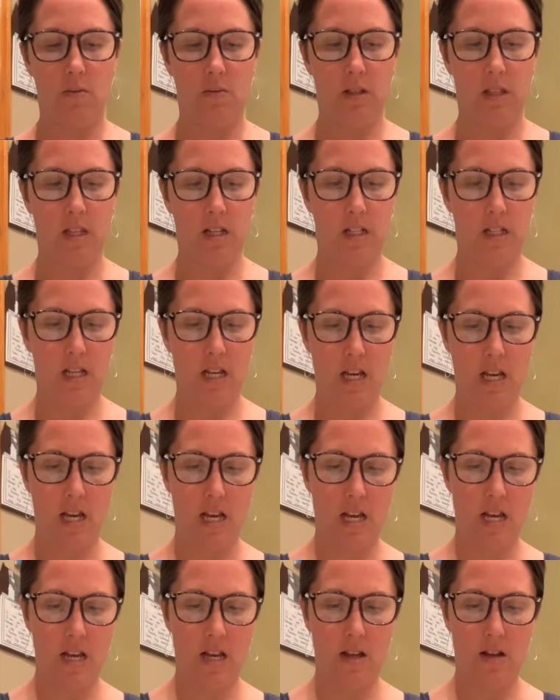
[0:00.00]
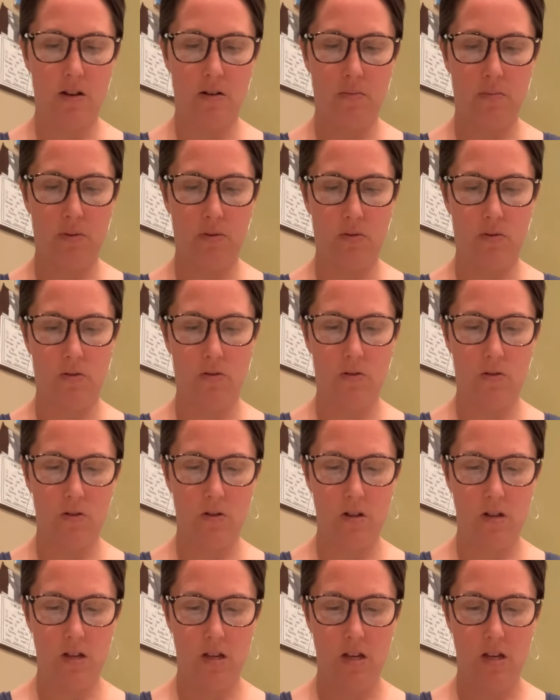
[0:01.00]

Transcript: what the tadpole